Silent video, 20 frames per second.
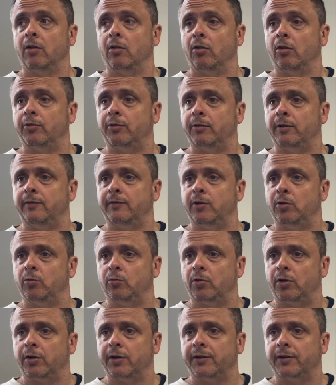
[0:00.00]
also if
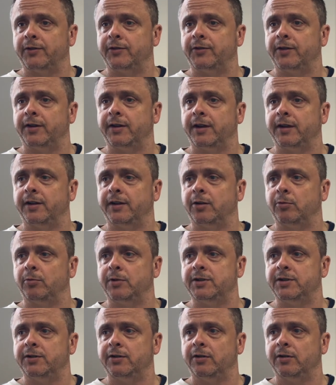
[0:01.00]
you work and study at a
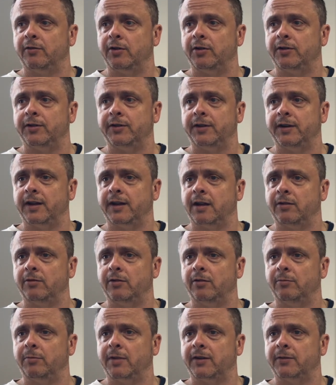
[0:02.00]
Norwegian university now,
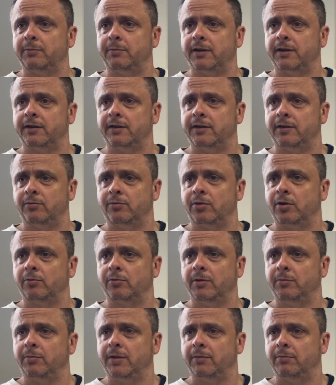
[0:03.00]
you'll be expected to
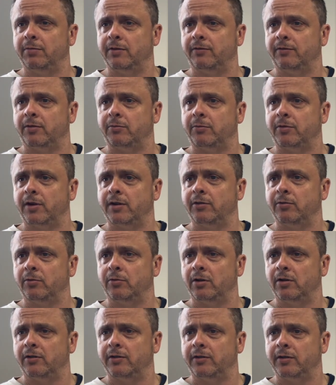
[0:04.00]
work with people from around the
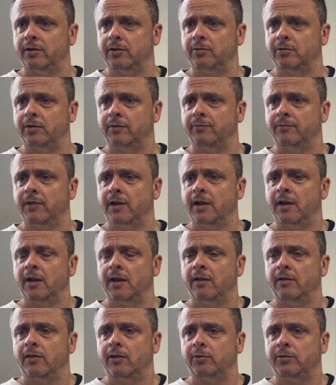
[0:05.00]
world. So
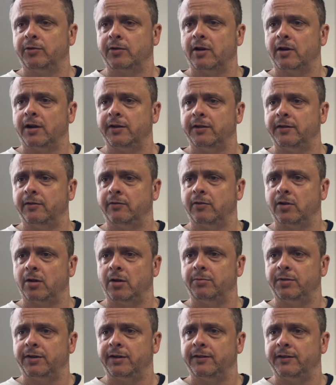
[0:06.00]
those kinds of
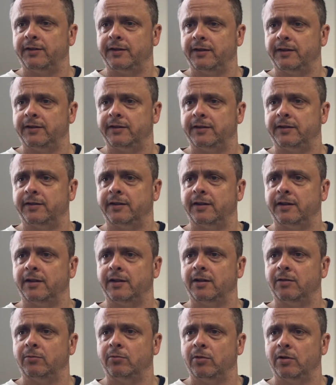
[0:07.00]
competencies
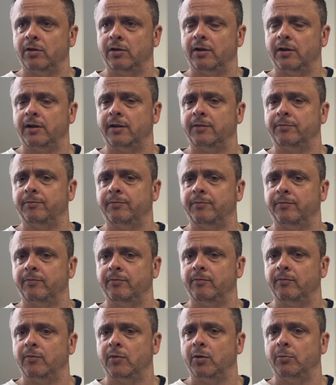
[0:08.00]
will
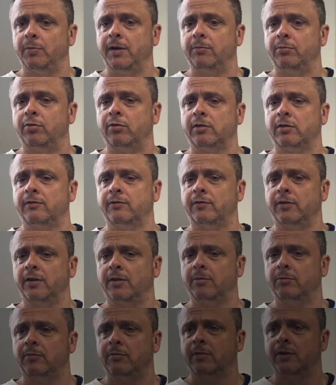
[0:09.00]
be important for
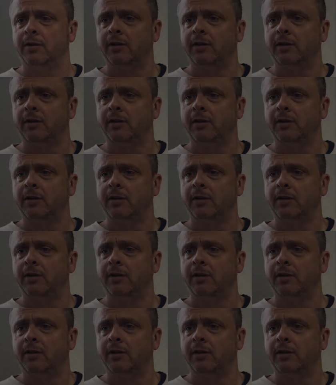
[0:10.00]
them.